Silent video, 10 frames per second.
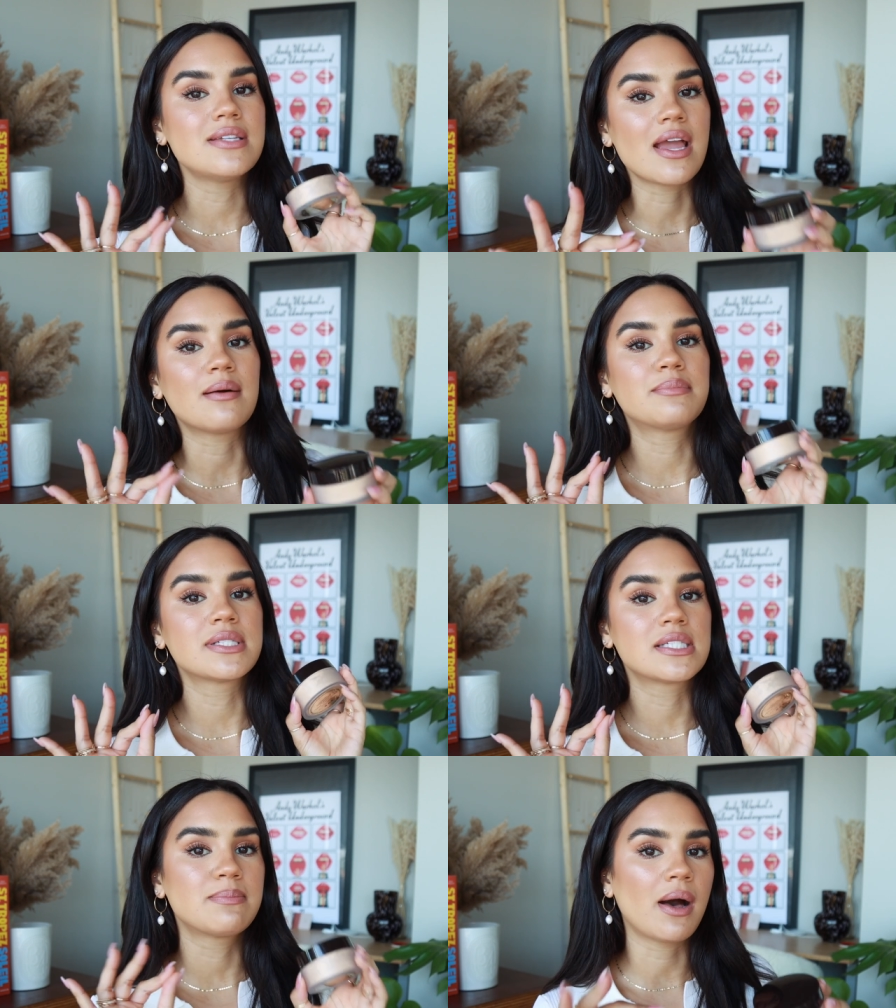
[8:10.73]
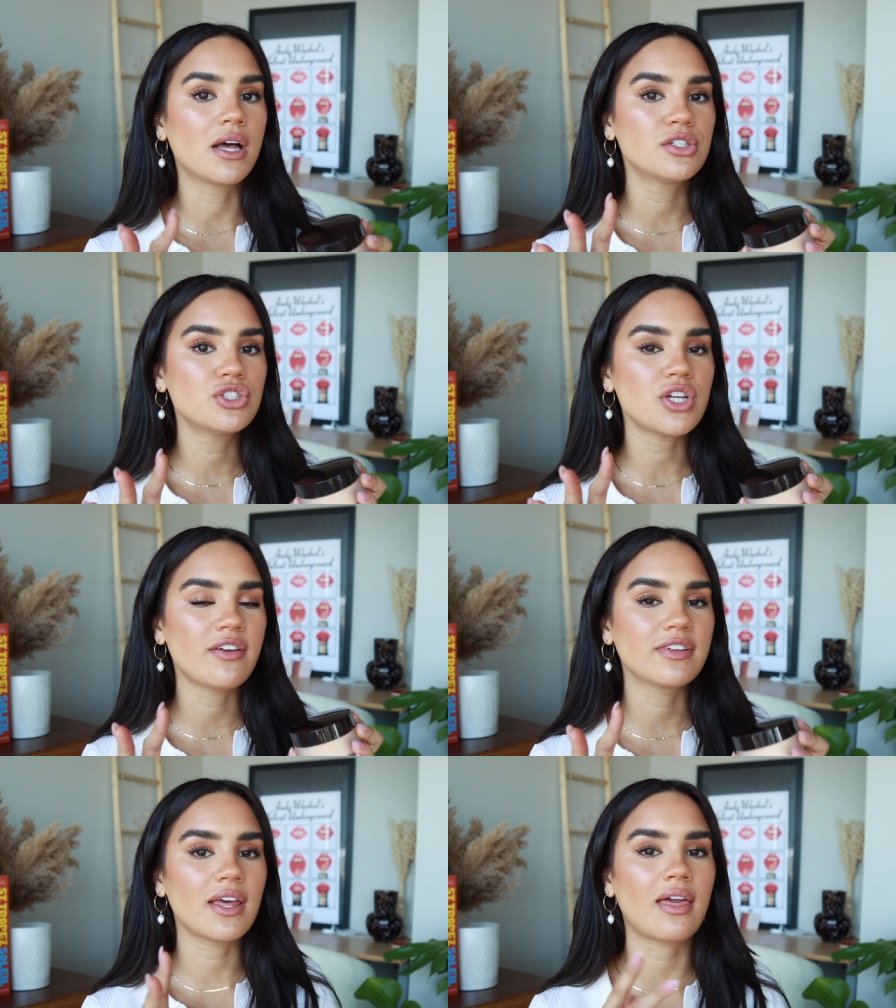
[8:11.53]
damp sponge
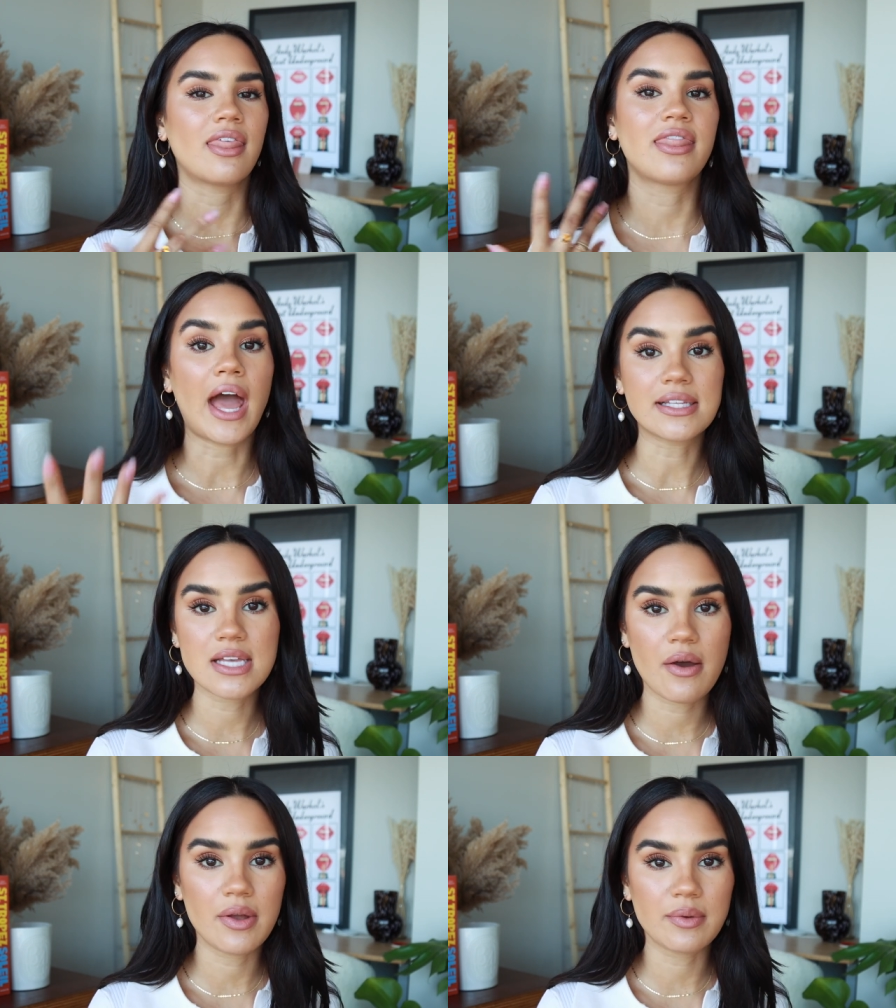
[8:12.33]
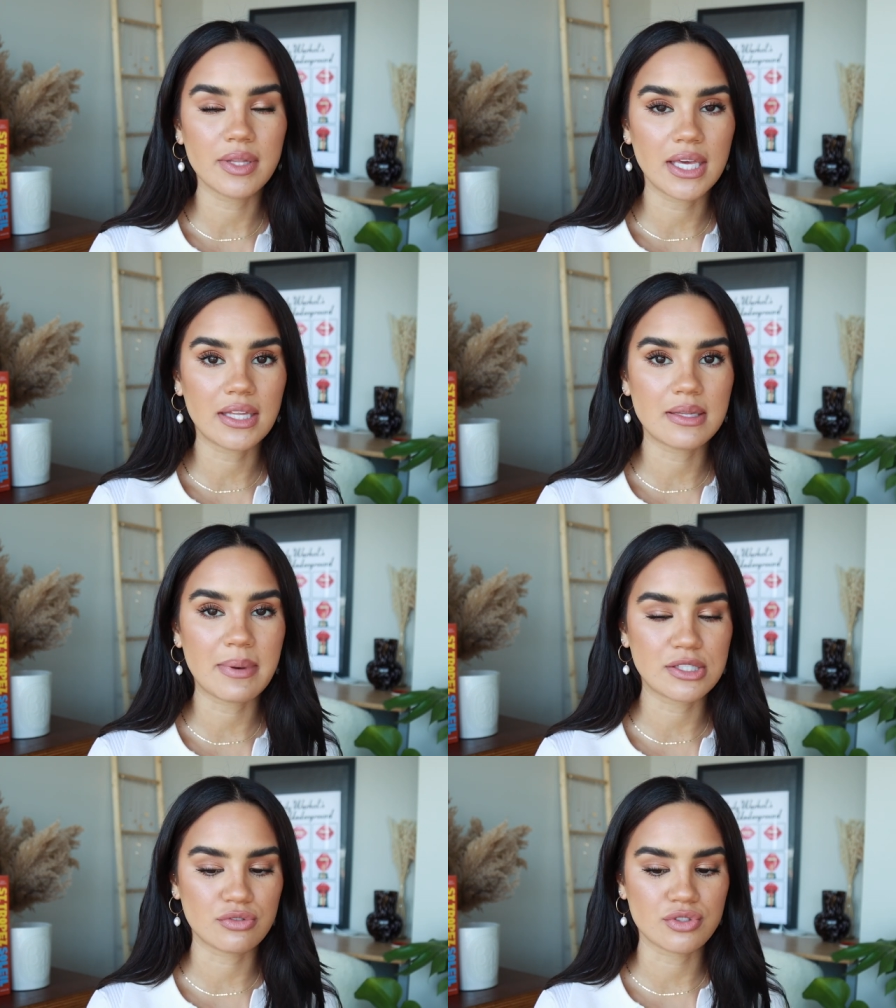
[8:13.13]
I feel like that's how I really get the
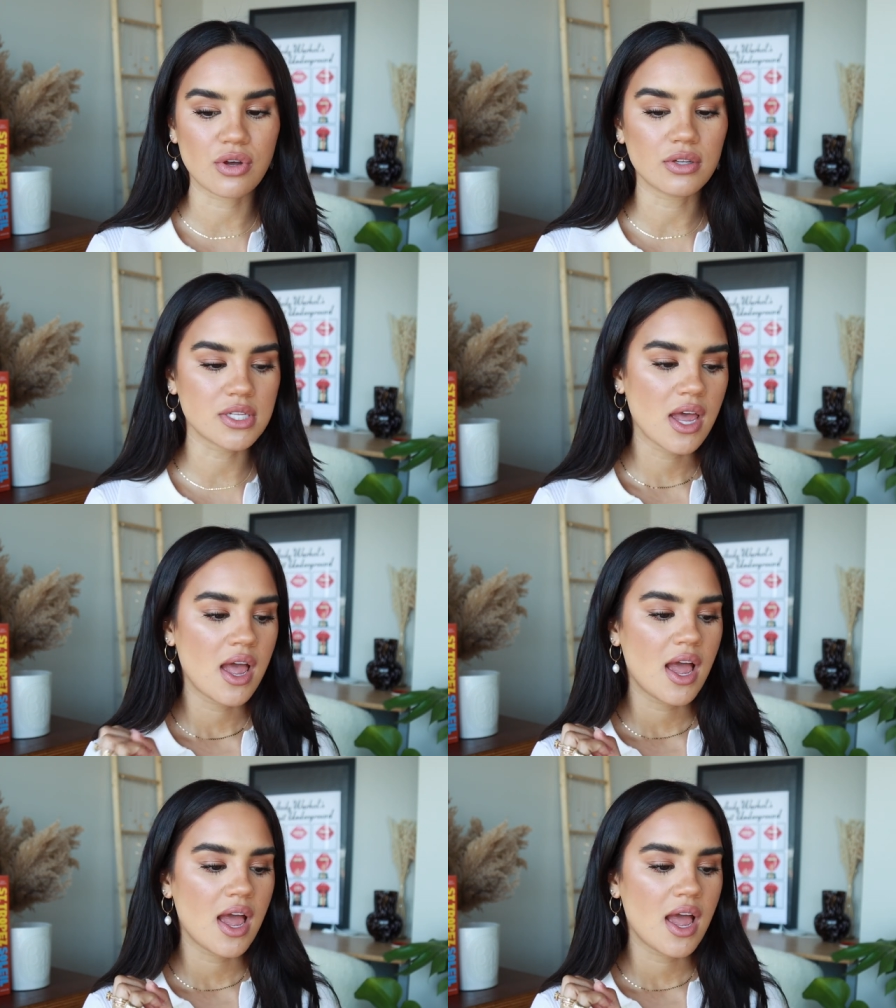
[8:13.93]
best result